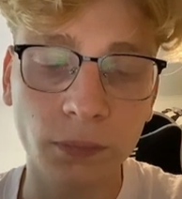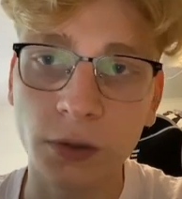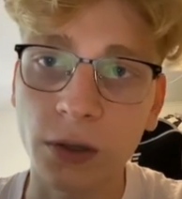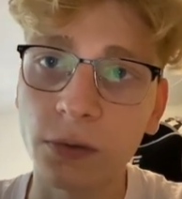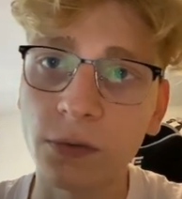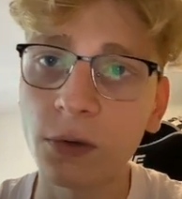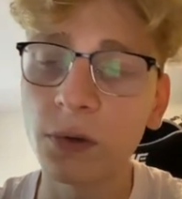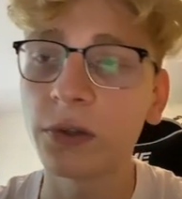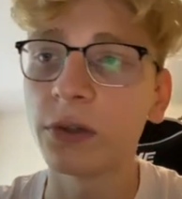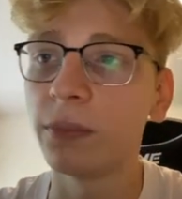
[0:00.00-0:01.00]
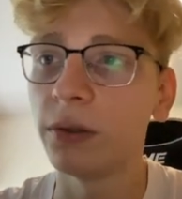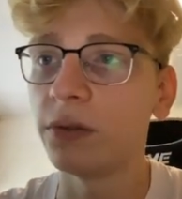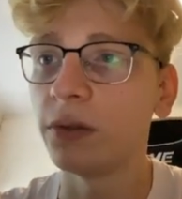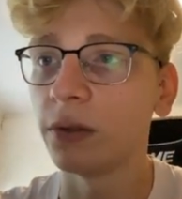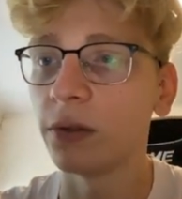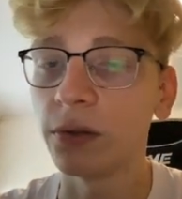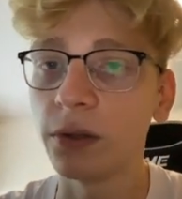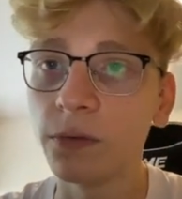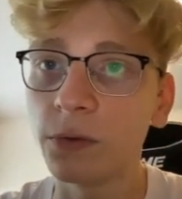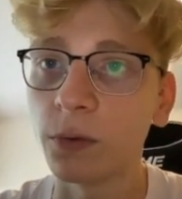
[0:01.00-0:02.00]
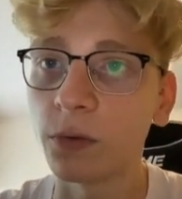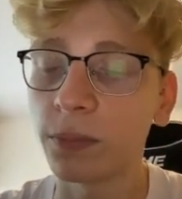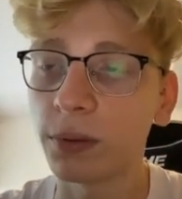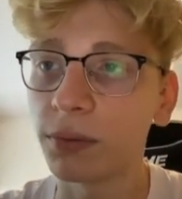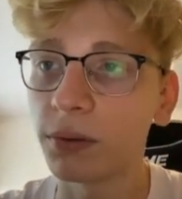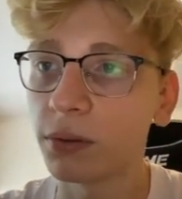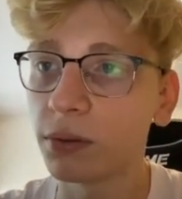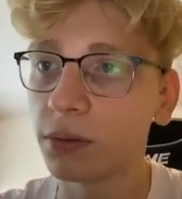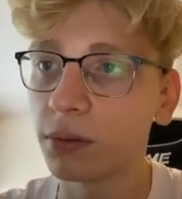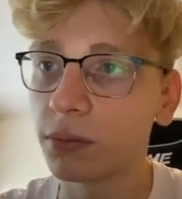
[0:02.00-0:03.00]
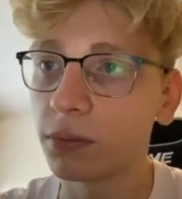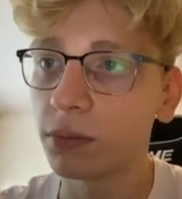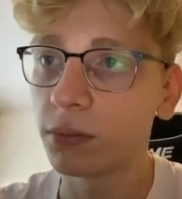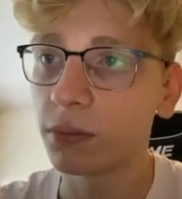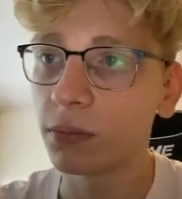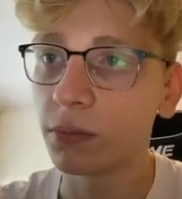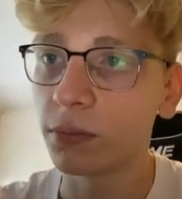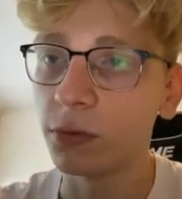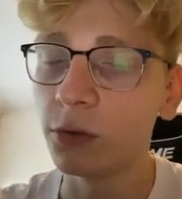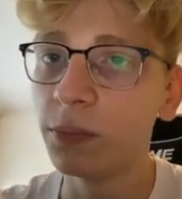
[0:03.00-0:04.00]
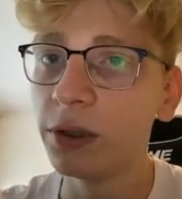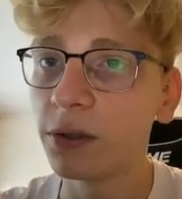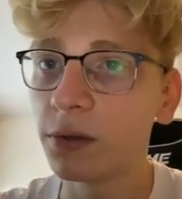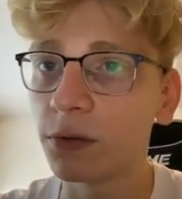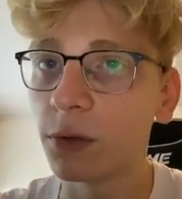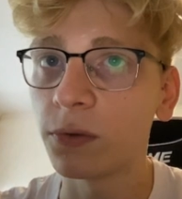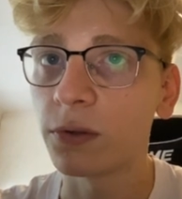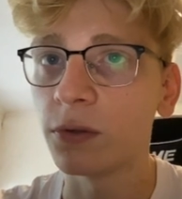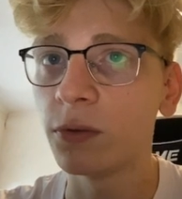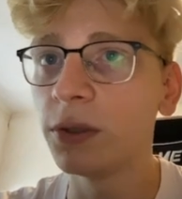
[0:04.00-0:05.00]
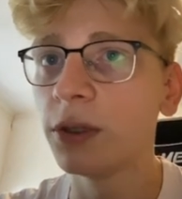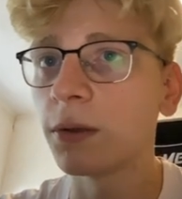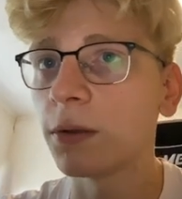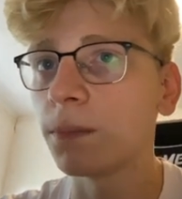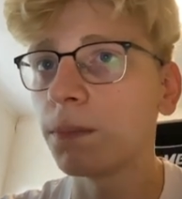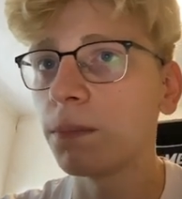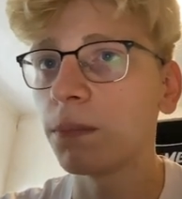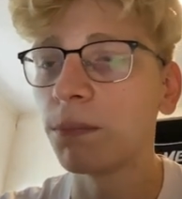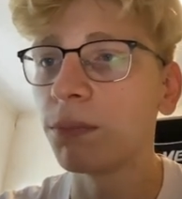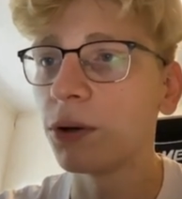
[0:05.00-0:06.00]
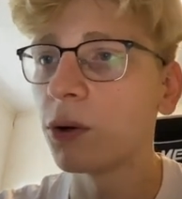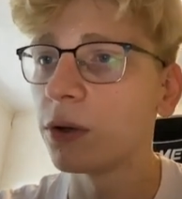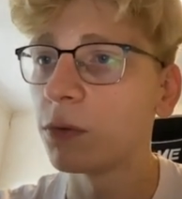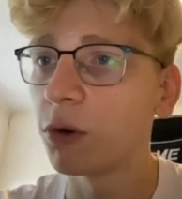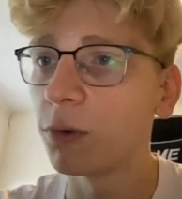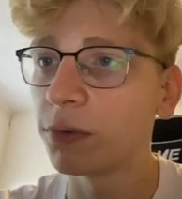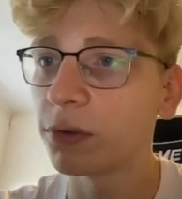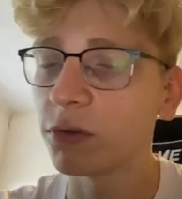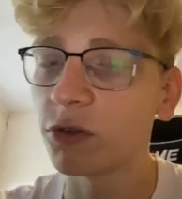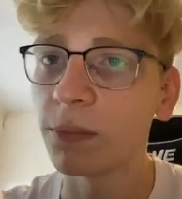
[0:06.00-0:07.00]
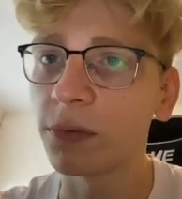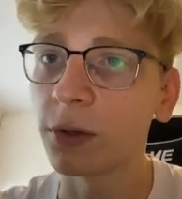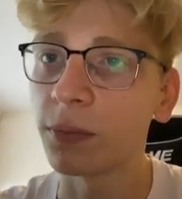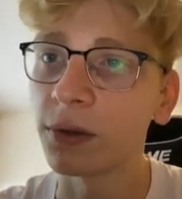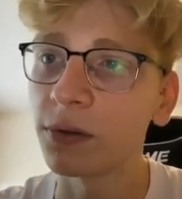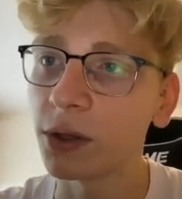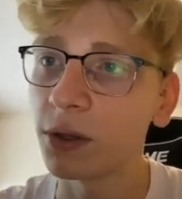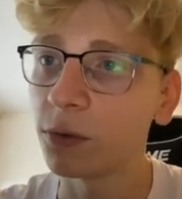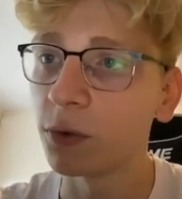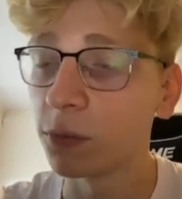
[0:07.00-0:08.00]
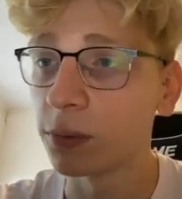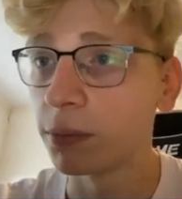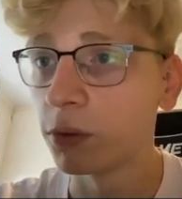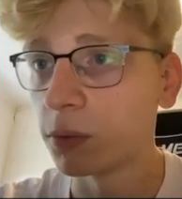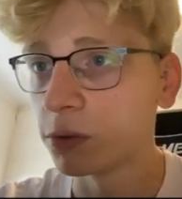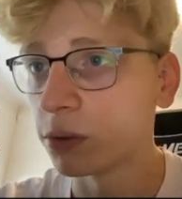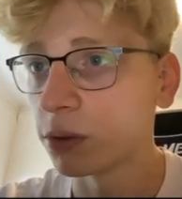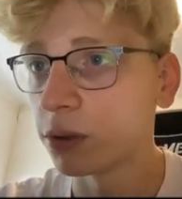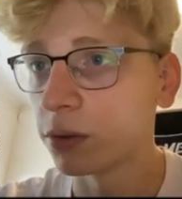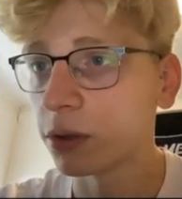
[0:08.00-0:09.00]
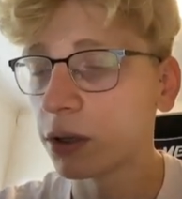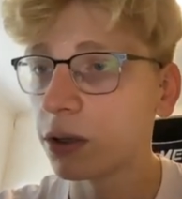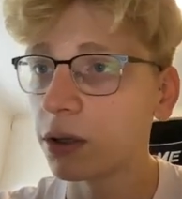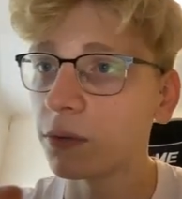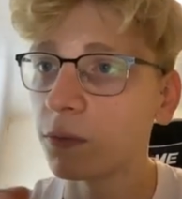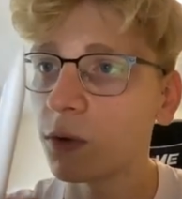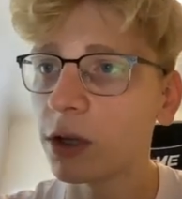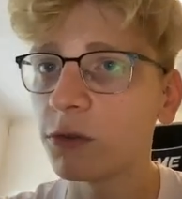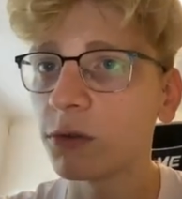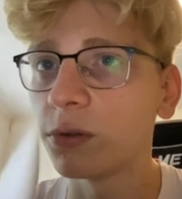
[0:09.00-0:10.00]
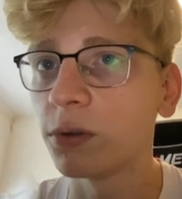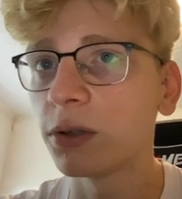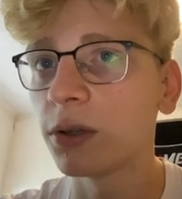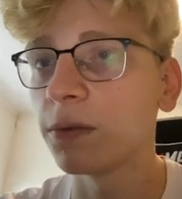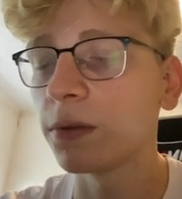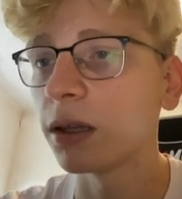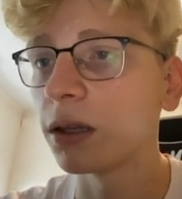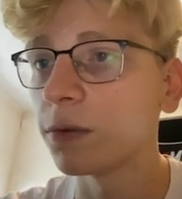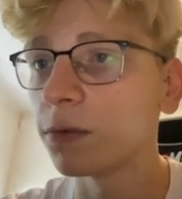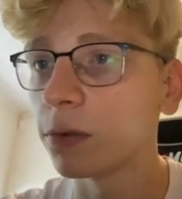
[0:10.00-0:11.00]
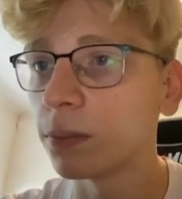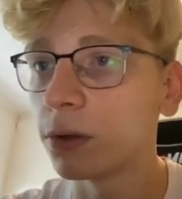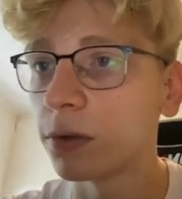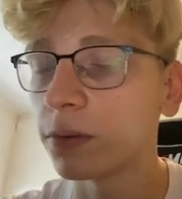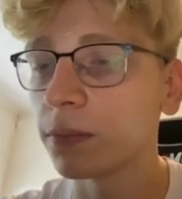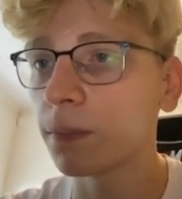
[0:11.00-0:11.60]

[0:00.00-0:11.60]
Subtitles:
And your flow state ability is a gift to those people. You being in a flow state, you being a pro at rope jump skipping is a gift to those people who want to learn it. And why should you not give that gift to the person?